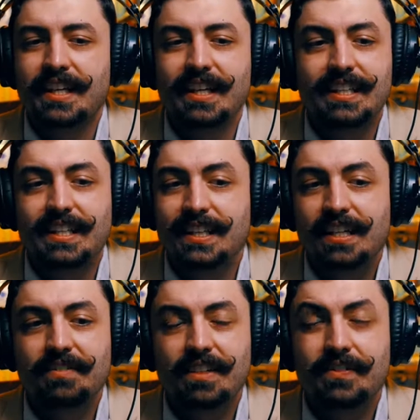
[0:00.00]
And I think
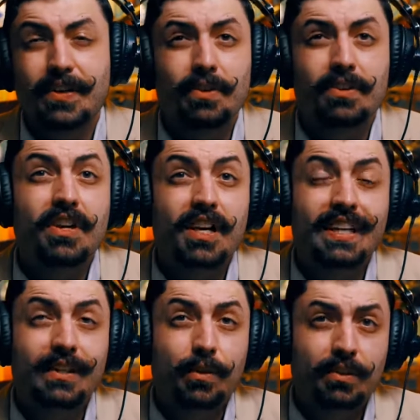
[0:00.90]
even if you are not
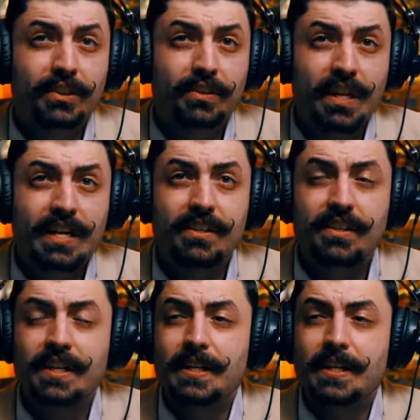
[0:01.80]
a course creator,